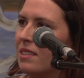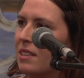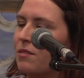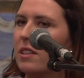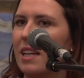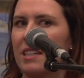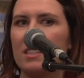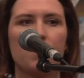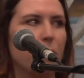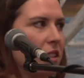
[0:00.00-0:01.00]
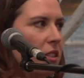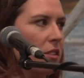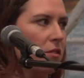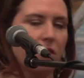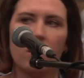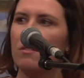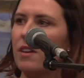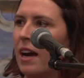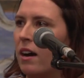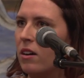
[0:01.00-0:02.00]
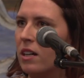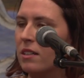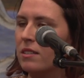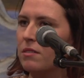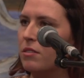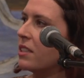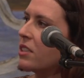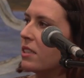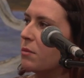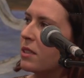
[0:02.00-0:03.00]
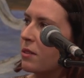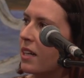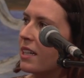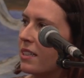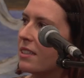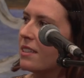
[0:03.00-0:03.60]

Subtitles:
it felt like an expression of our friendship in a way.